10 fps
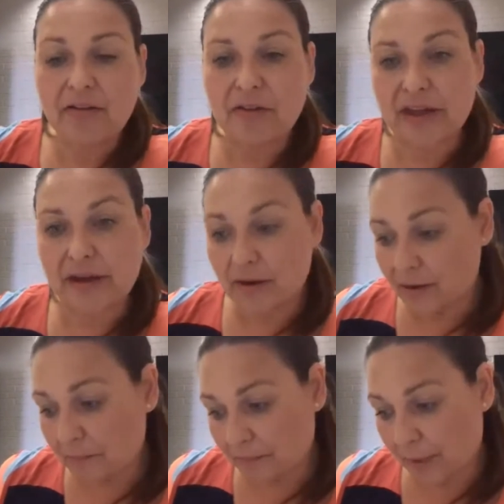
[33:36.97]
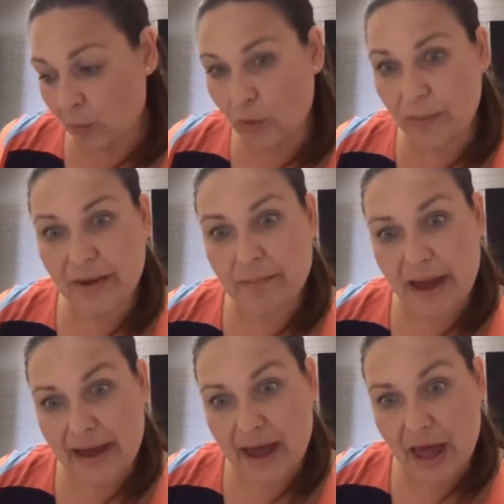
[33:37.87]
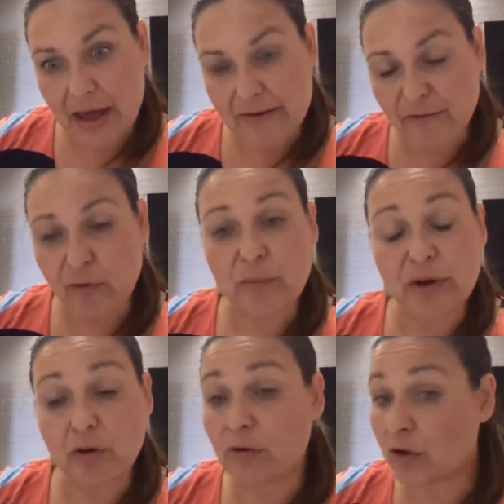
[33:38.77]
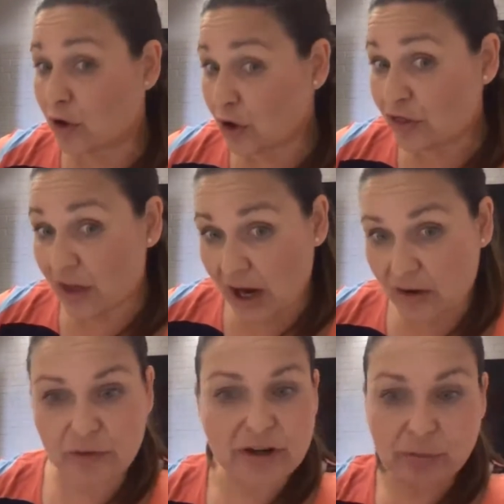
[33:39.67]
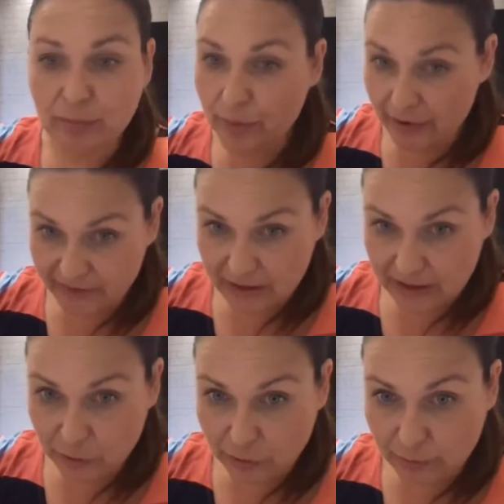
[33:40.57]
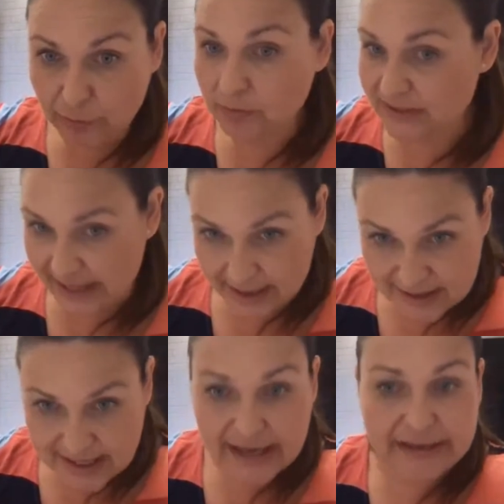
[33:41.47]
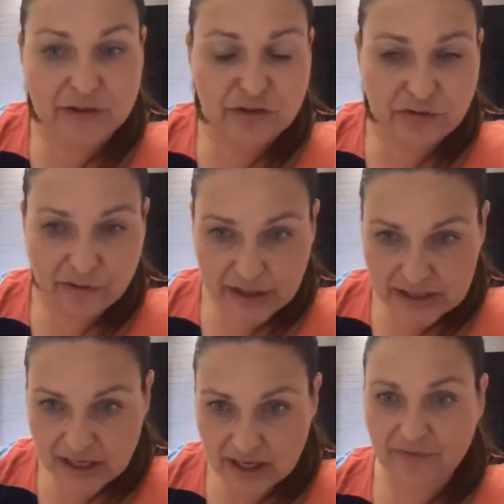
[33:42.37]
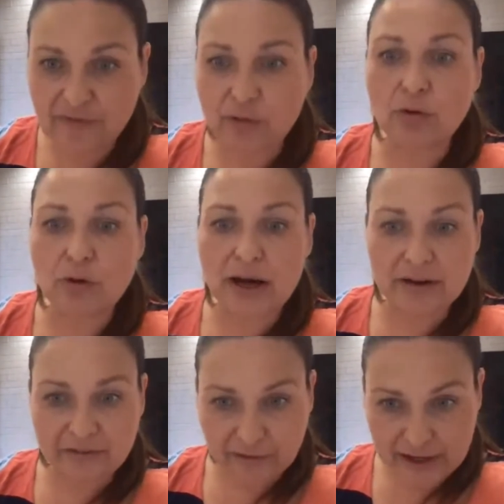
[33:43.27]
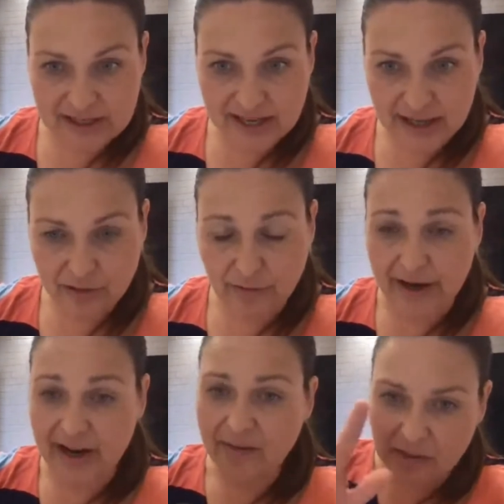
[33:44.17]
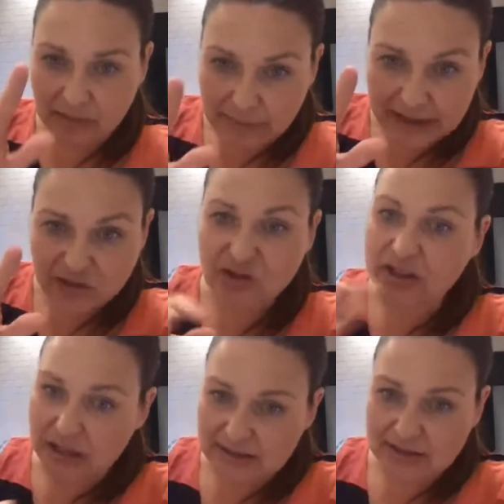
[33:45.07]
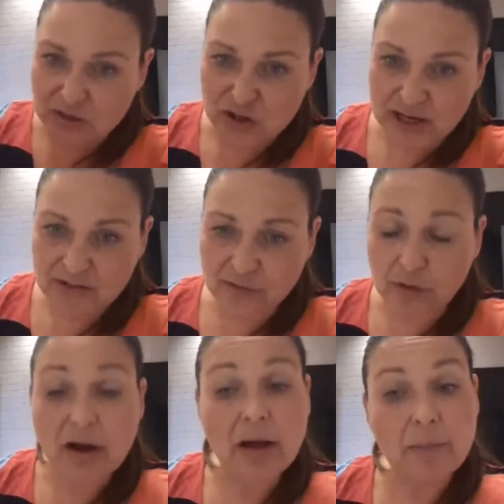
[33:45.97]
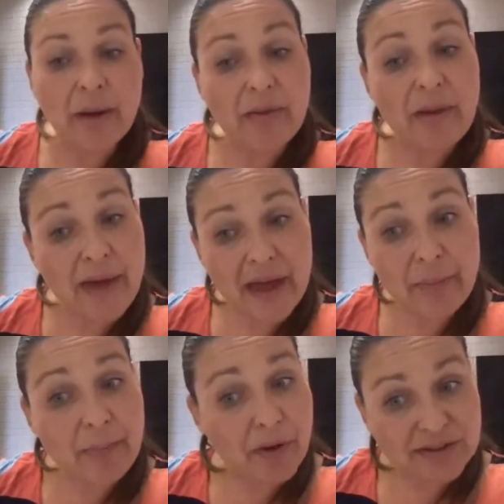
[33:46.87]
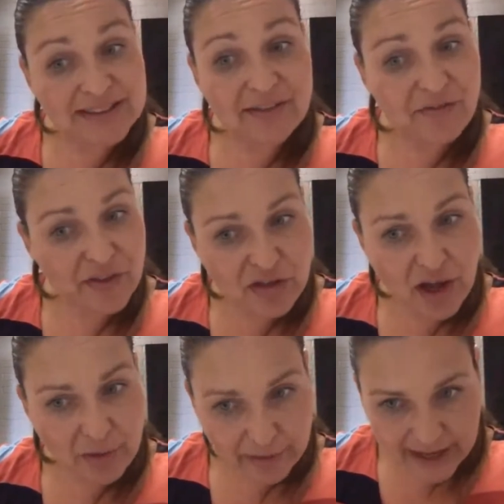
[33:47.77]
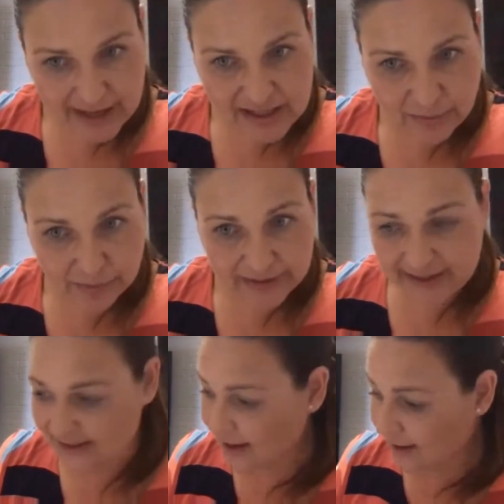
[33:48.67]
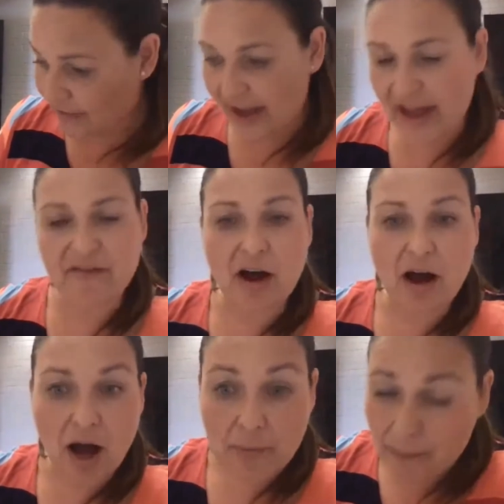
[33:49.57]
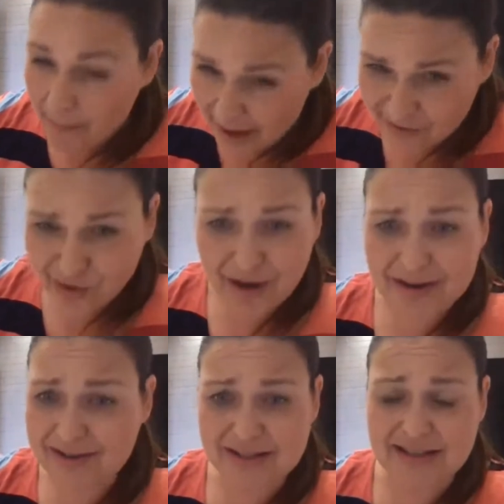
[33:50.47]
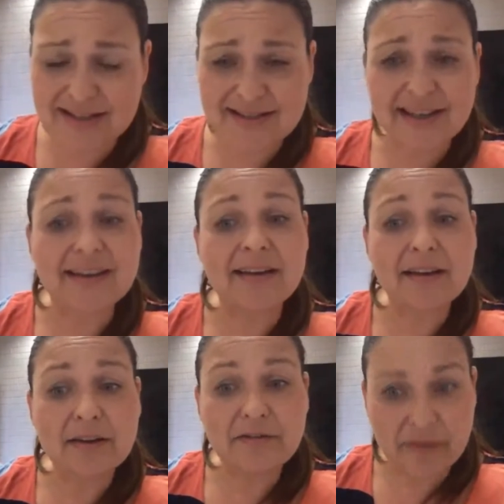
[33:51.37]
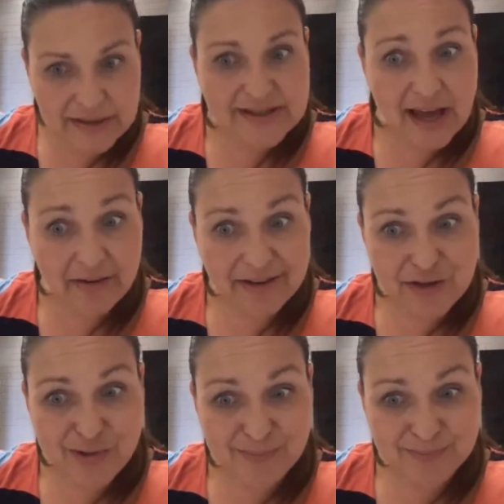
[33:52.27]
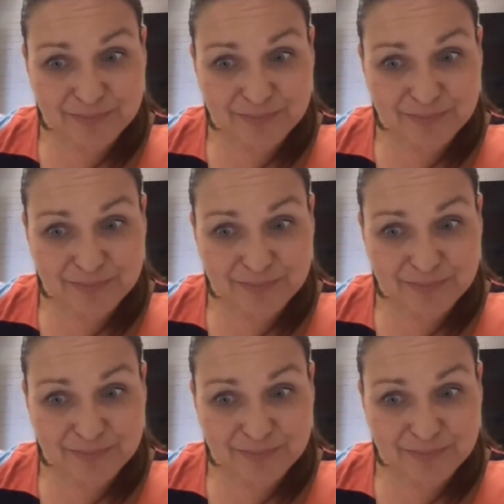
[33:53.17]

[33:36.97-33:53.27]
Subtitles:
that women may have what we call euthyroid, or perfectly normal TSH, free T4 and free T3. They're the major things that are checked for, but they may be positive for thyroid antibodies. They have a much higher statistic for miscarriage.